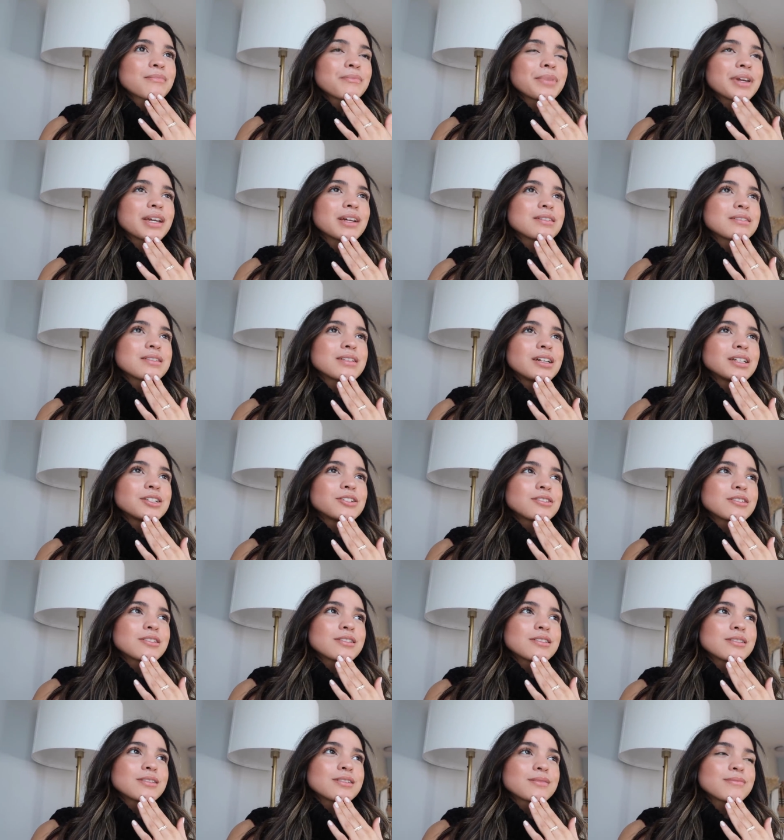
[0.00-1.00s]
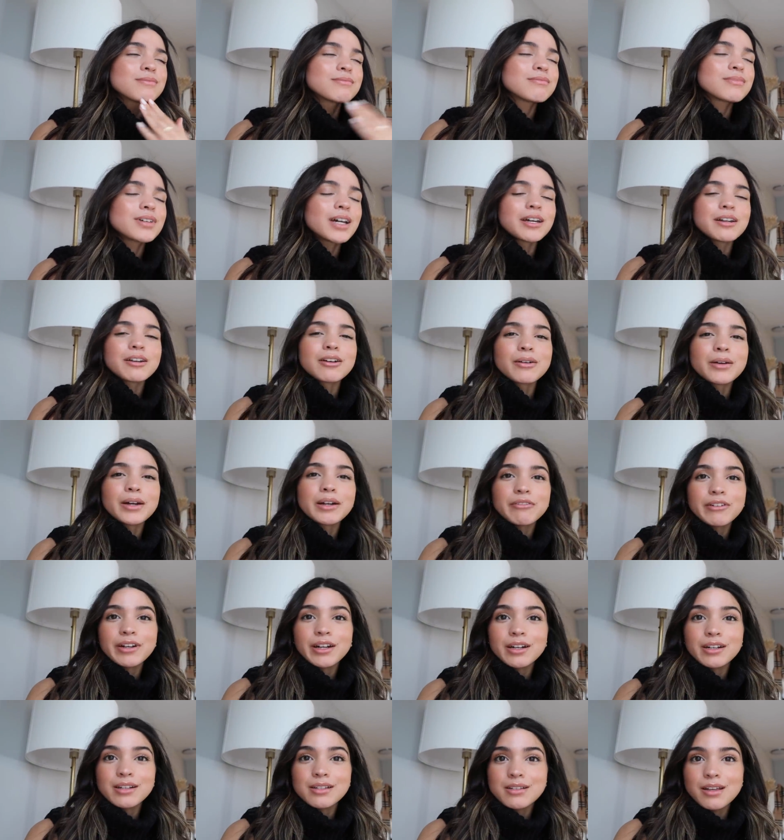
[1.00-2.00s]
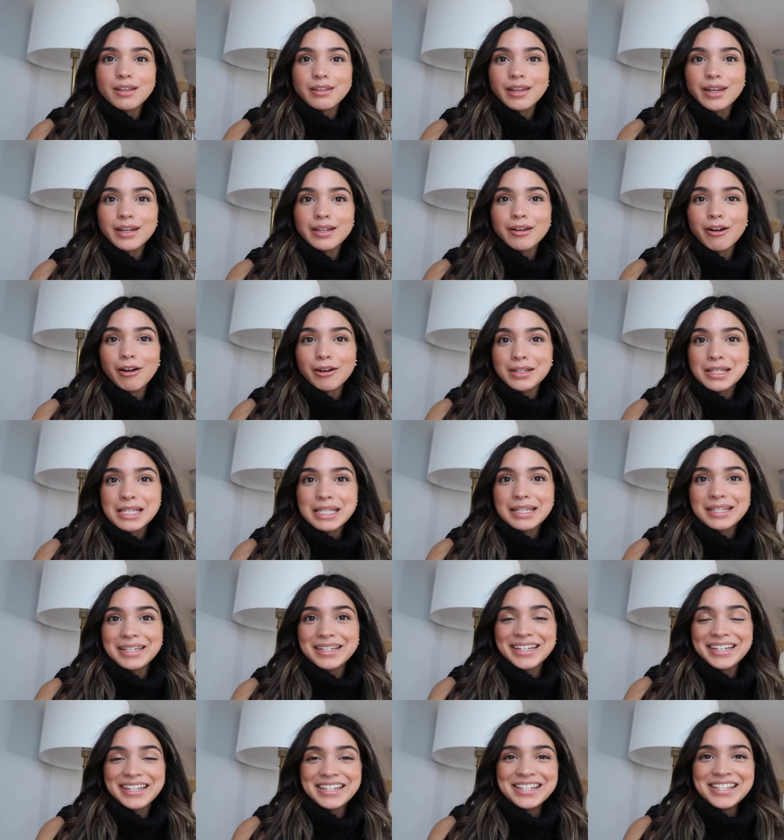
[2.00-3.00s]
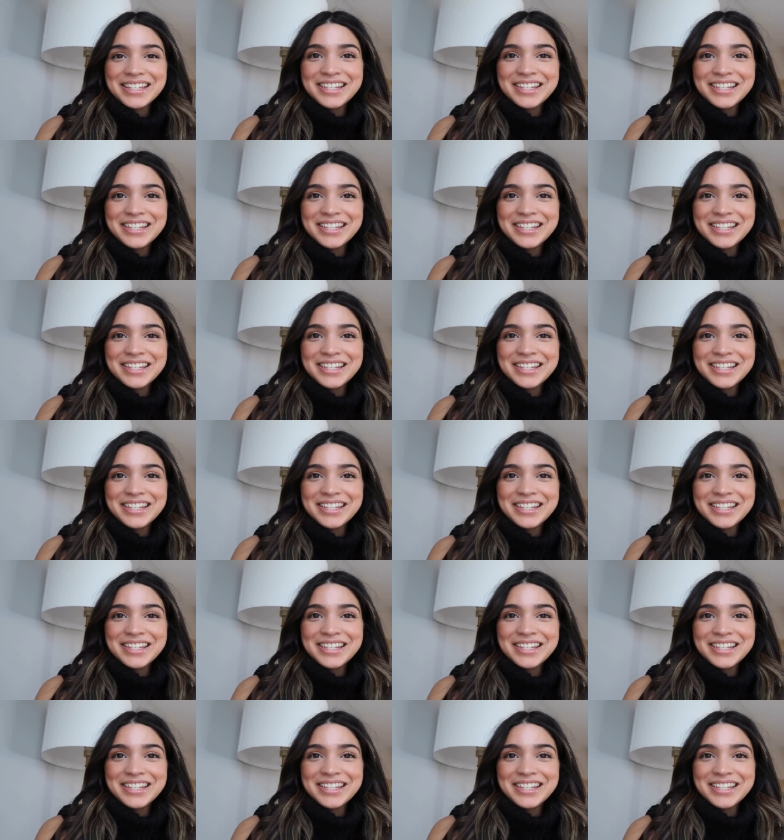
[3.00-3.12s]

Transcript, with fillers: because I just I don't know, I ran out of sunlight, honestly.